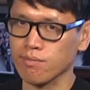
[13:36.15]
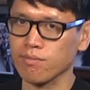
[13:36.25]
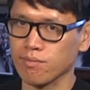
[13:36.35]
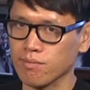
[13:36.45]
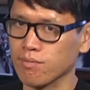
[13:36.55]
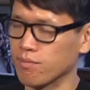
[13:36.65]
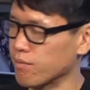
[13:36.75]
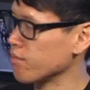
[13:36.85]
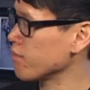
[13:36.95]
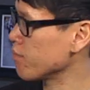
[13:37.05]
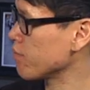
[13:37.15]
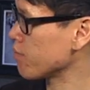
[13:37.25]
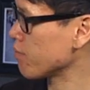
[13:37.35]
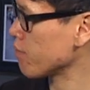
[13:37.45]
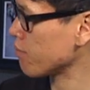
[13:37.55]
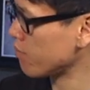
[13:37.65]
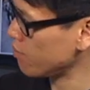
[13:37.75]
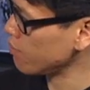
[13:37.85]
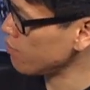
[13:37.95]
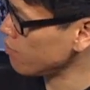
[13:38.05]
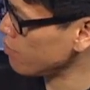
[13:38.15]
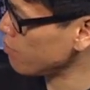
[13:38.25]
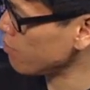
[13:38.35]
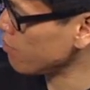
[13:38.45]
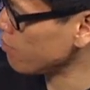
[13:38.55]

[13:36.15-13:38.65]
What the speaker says: (silent)